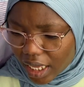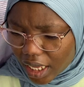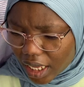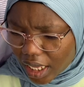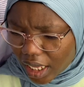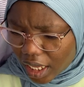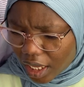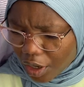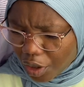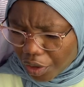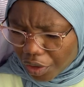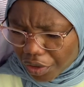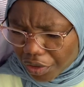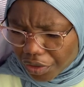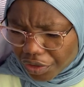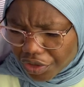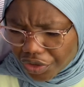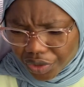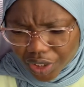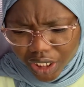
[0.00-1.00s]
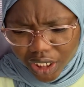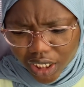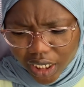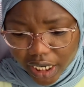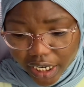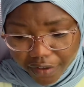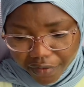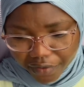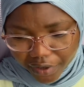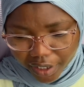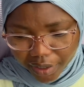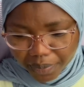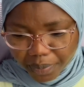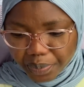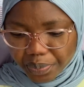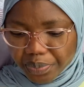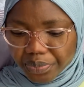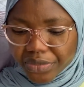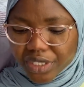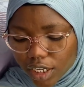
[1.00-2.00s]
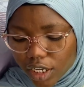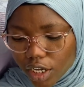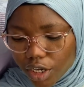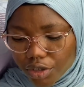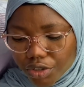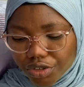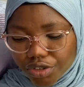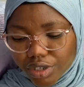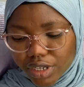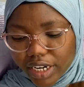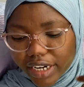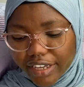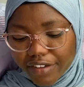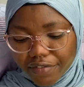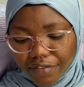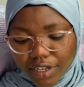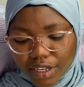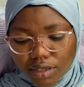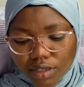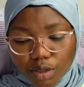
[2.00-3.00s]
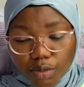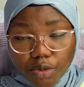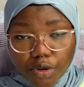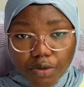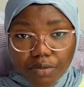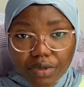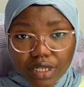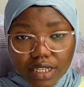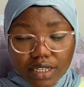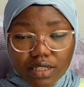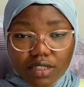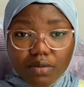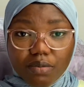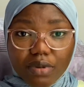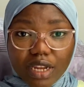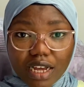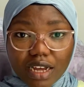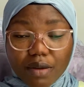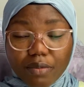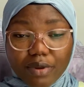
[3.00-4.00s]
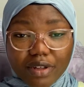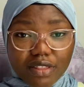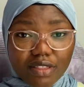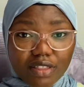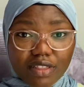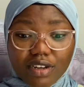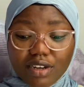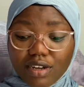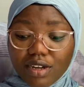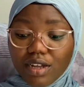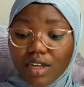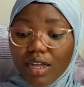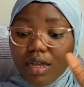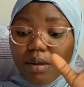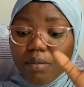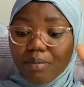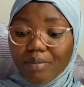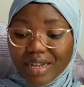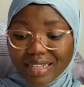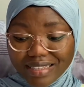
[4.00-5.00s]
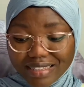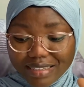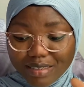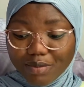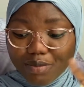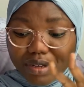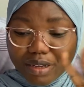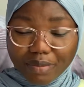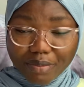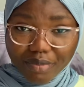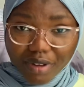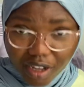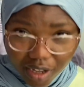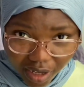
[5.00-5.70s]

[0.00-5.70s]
Eldred Cleaver. Eldred Cleaver is a prominent Black Panther Party member,